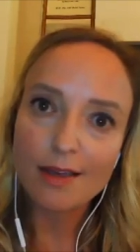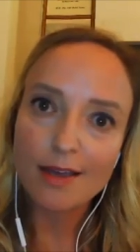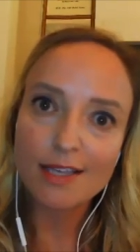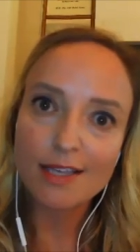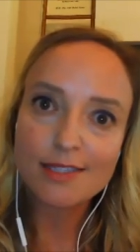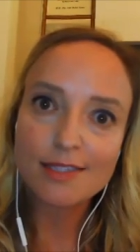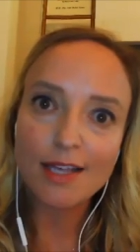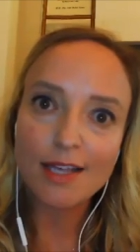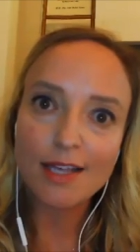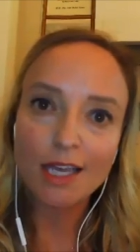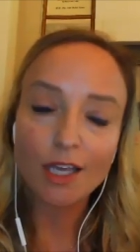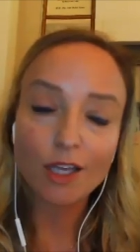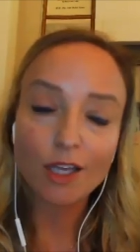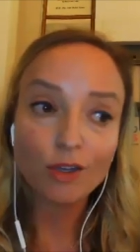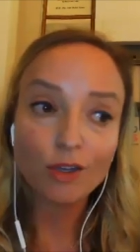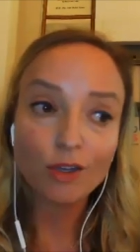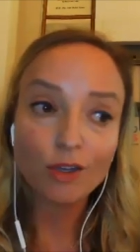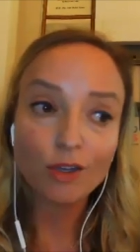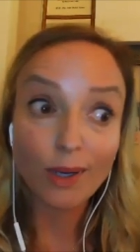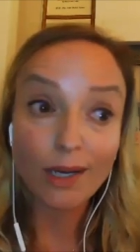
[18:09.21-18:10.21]
It's like,
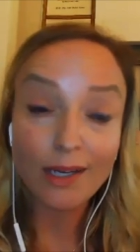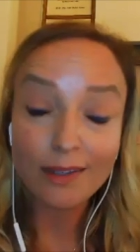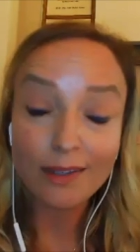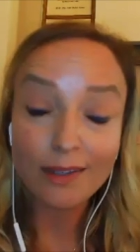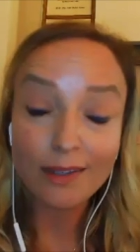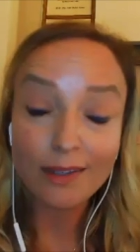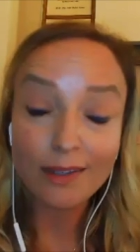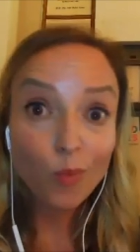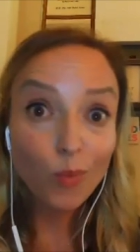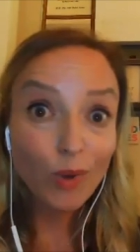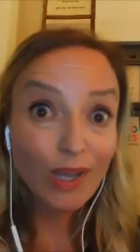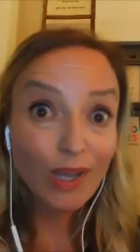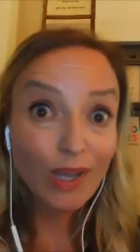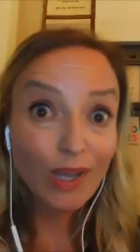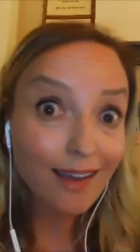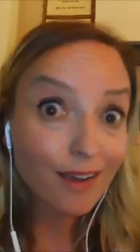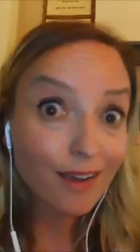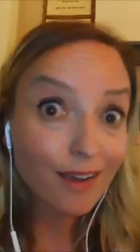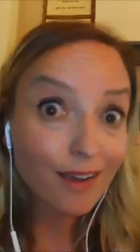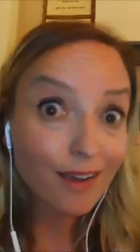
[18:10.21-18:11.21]
you know what? We
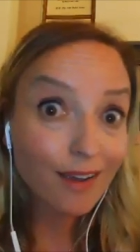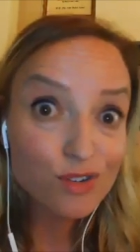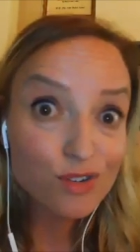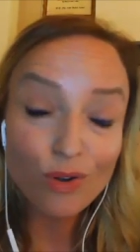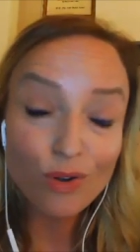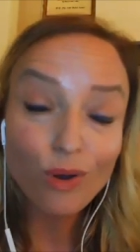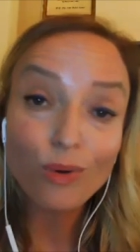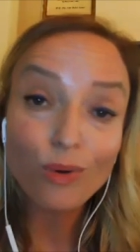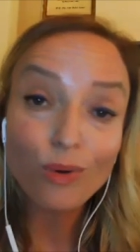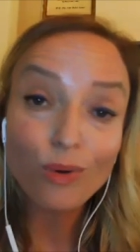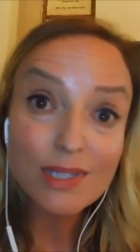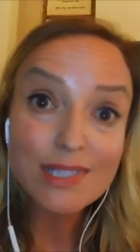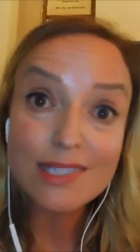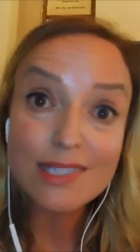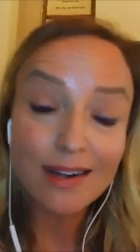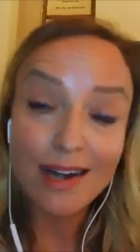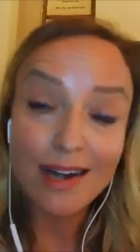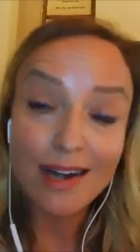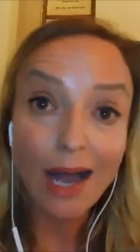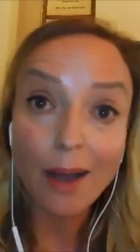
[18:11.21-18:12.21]
can't control what's
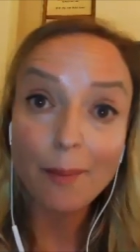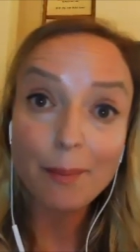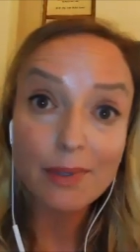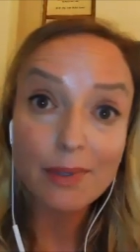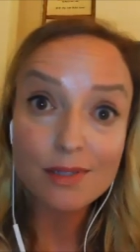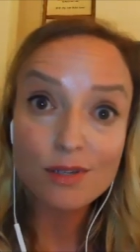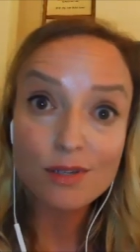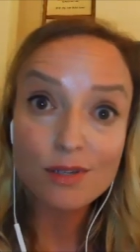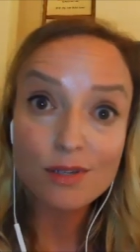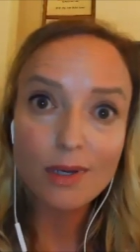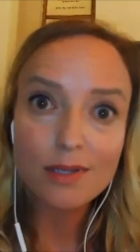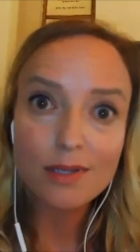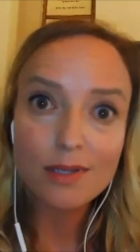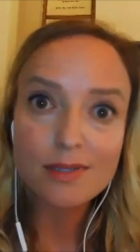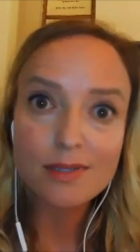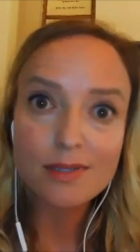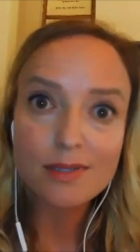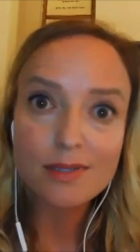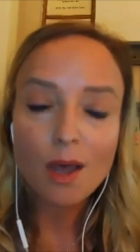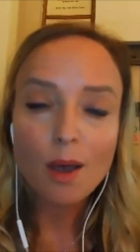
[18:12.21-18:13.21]
going to happen to us,